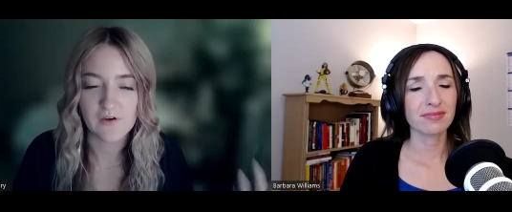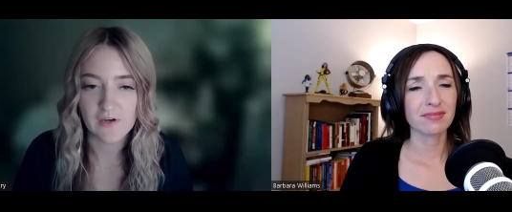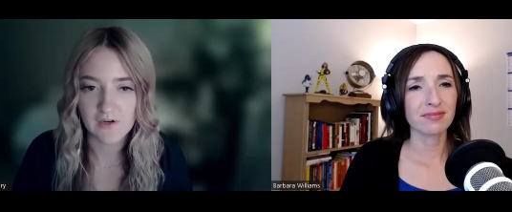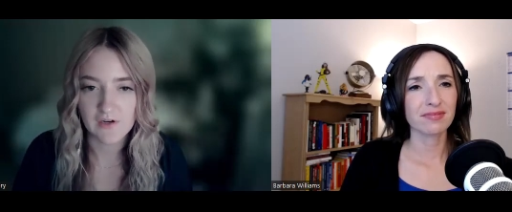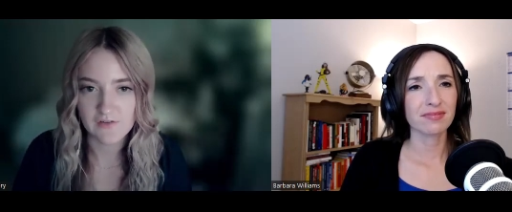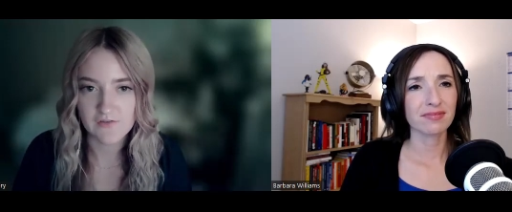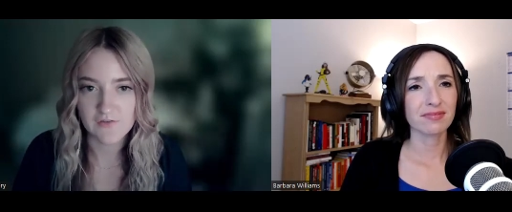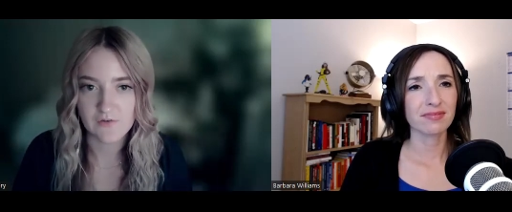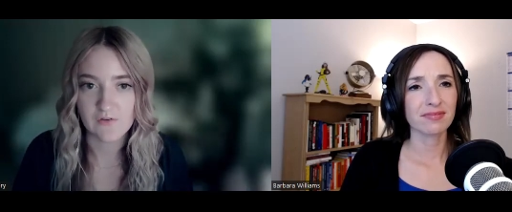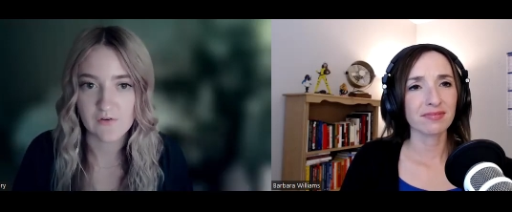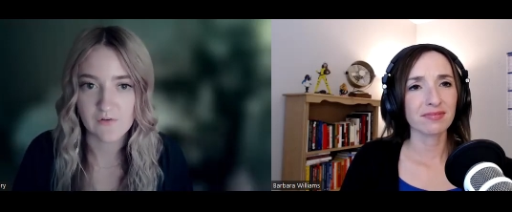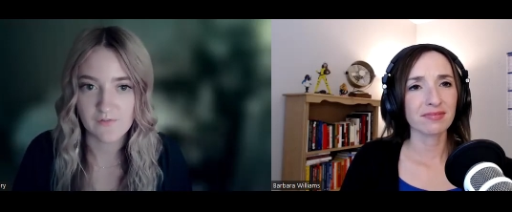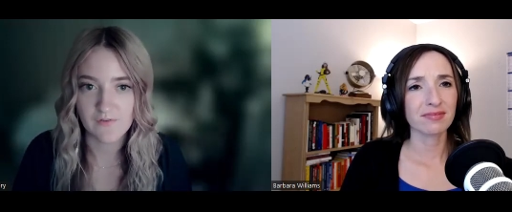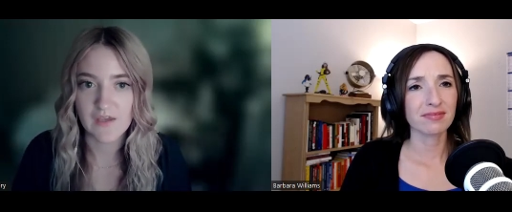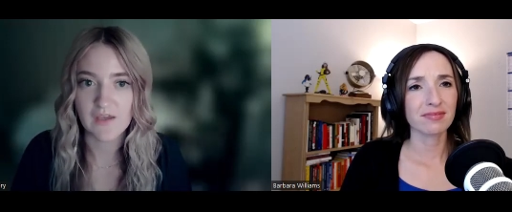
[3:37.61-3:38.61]
Speaker 1: ears or their
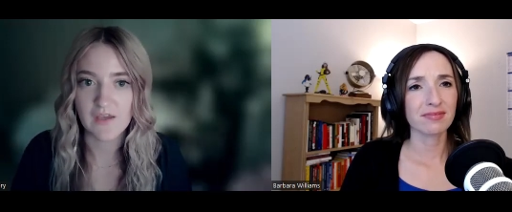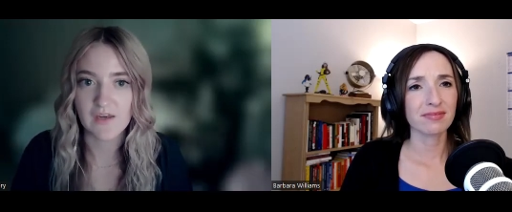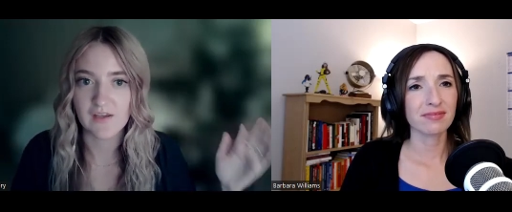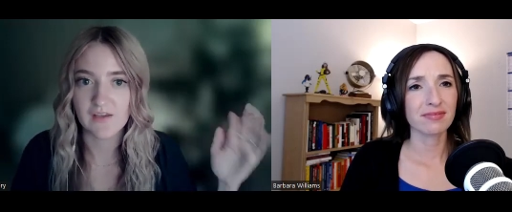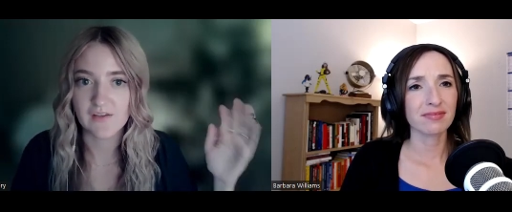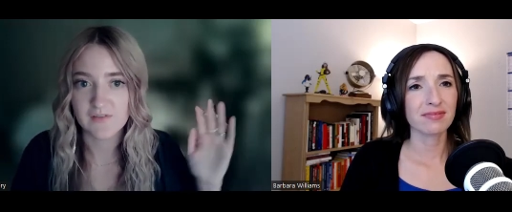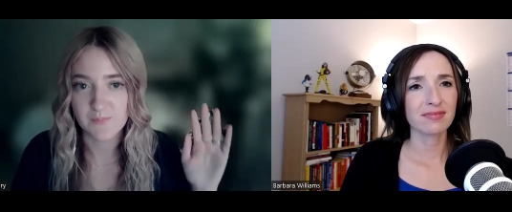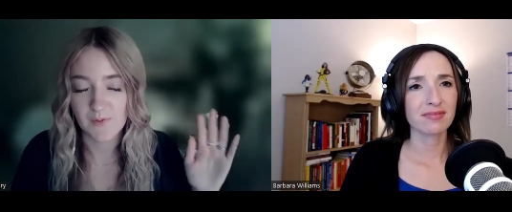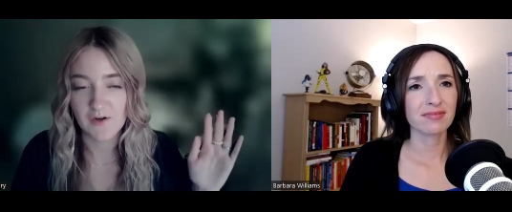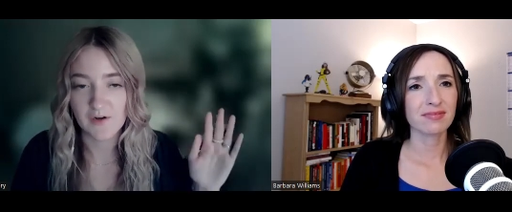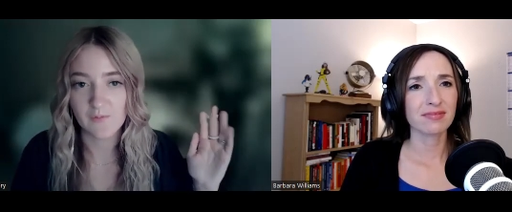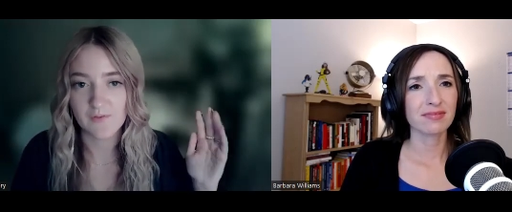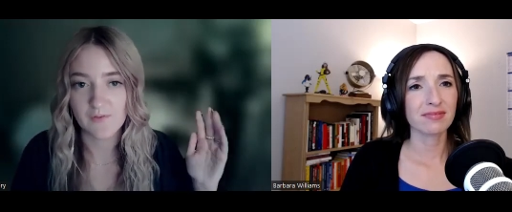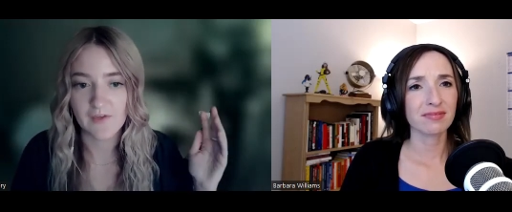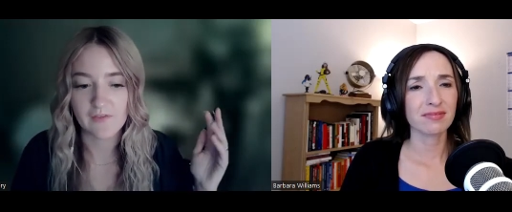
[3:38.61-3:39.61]
feet and it gets better
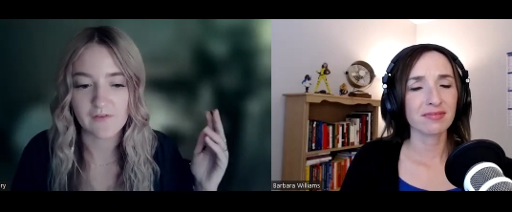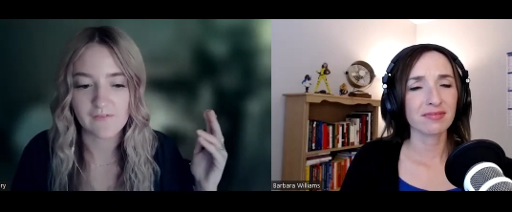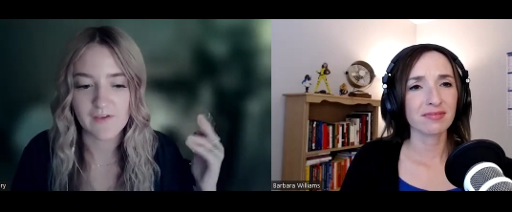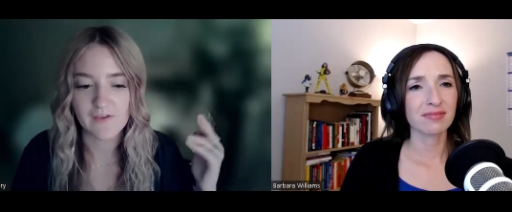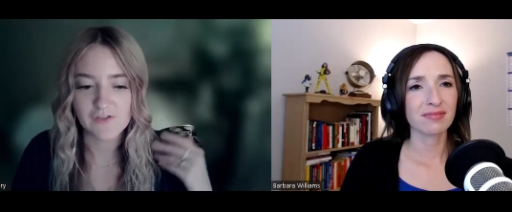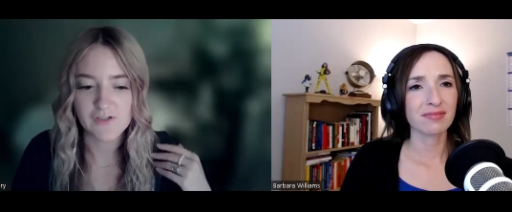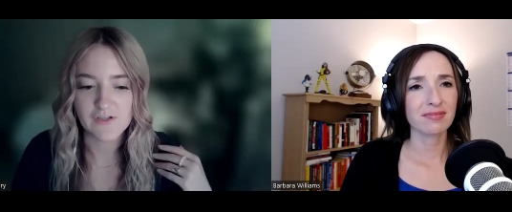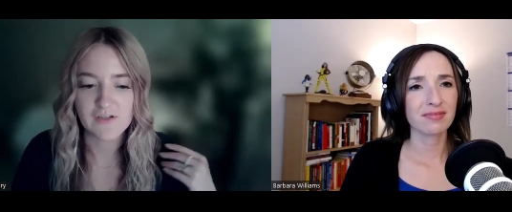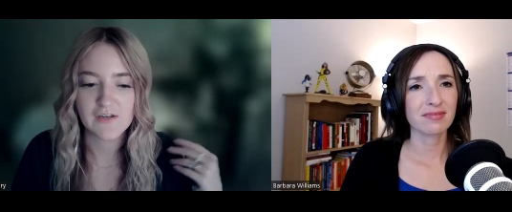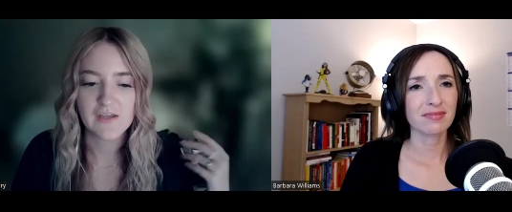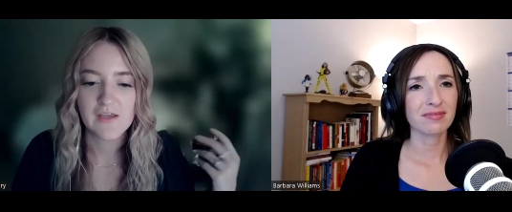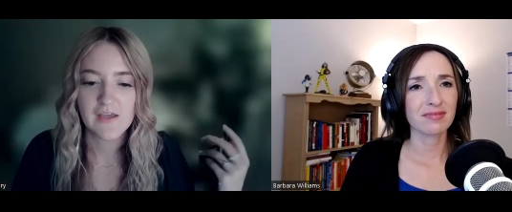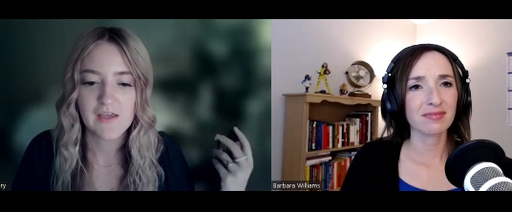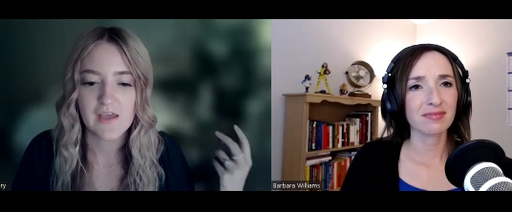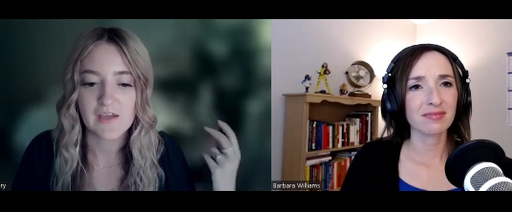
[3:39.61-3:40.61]
with elevation
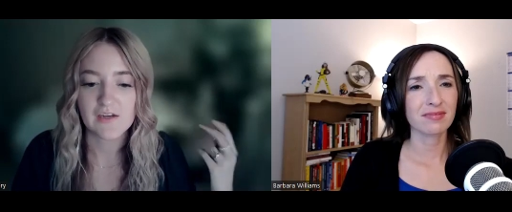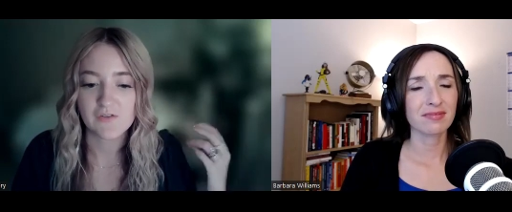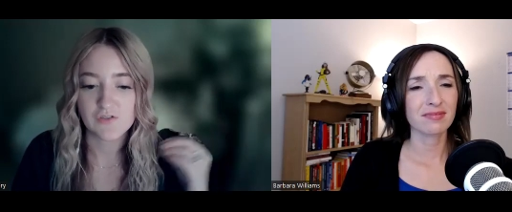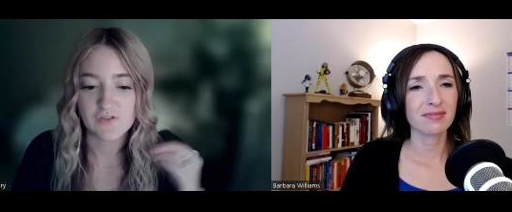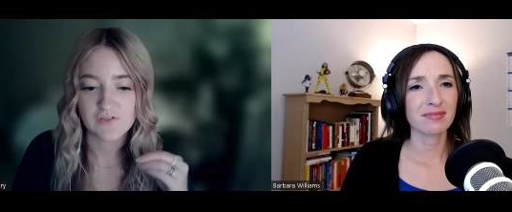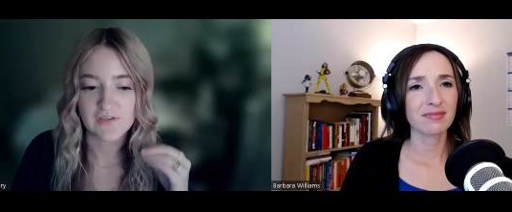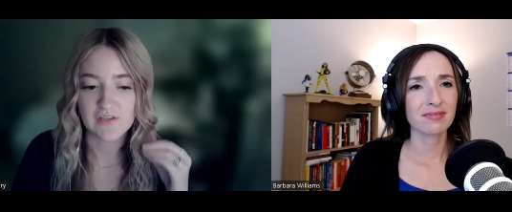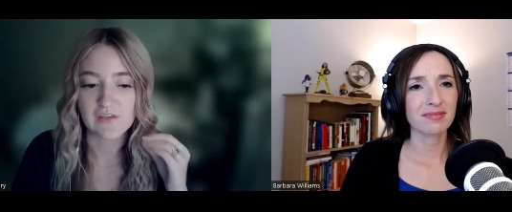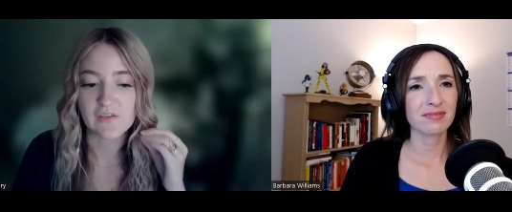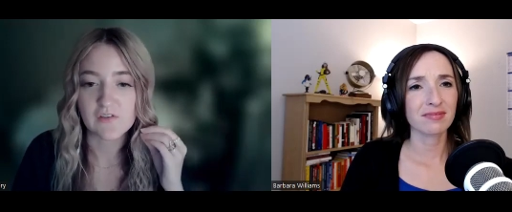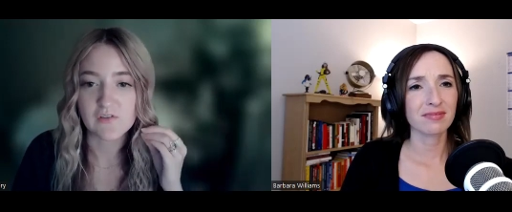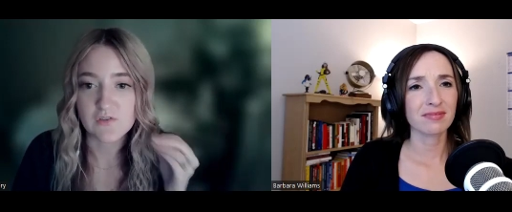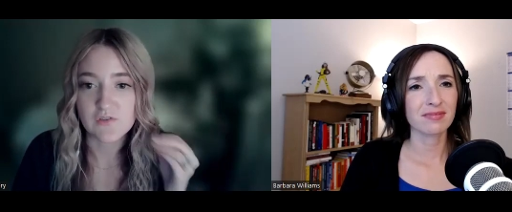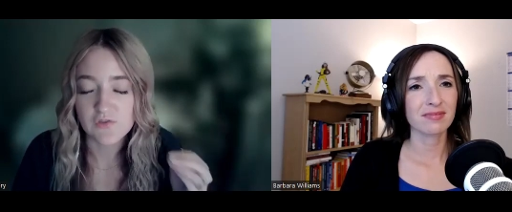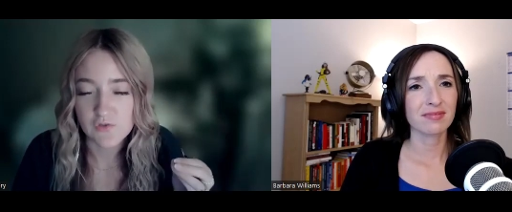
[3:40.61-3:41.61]
and it was just like
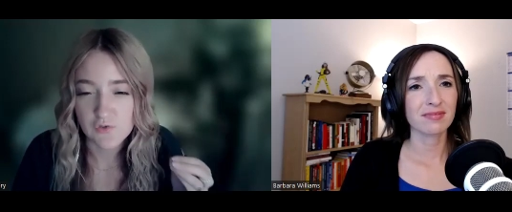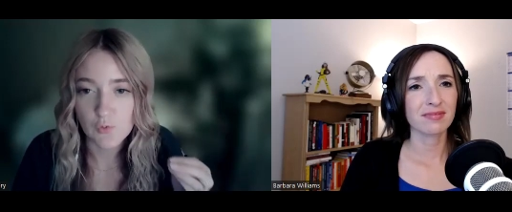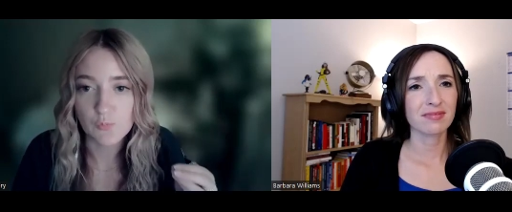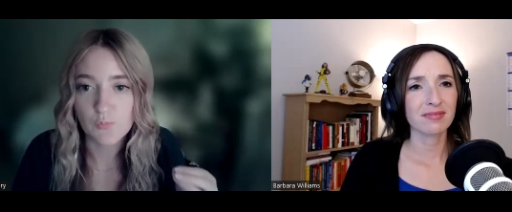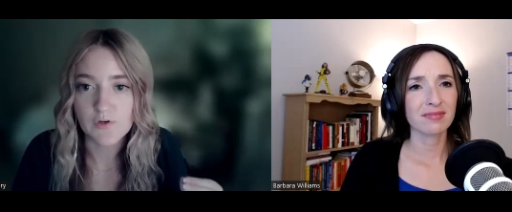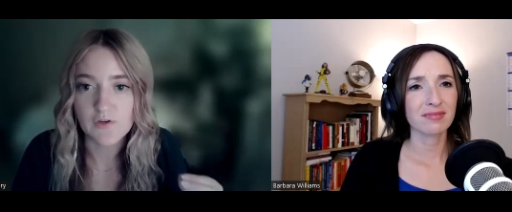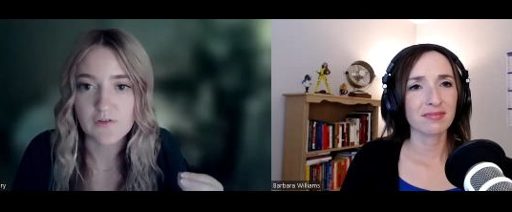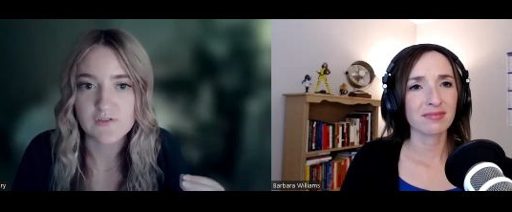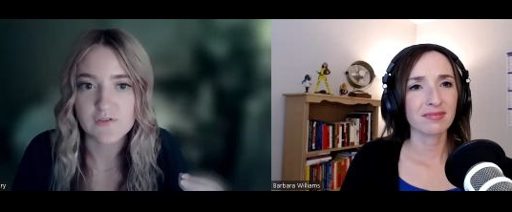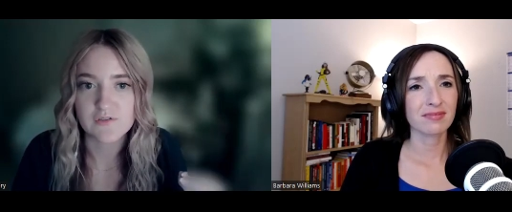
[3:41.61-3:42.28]
this super